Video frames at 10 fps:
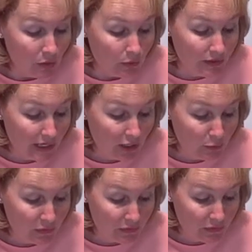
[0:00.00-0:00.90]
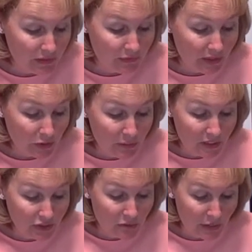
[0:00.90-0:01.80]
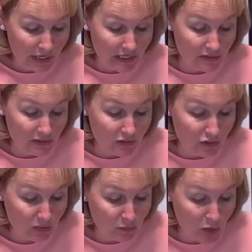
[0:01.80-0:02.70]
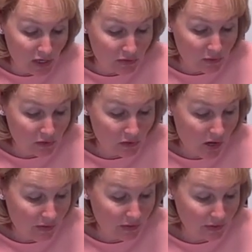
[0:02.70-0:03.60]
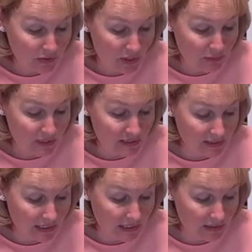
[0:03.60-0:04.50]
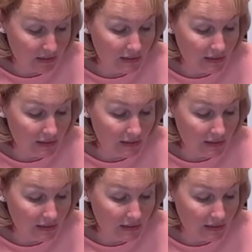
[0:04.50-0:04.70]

With the help of 3 fellow picture brides, Jin prospers along with her adopted city,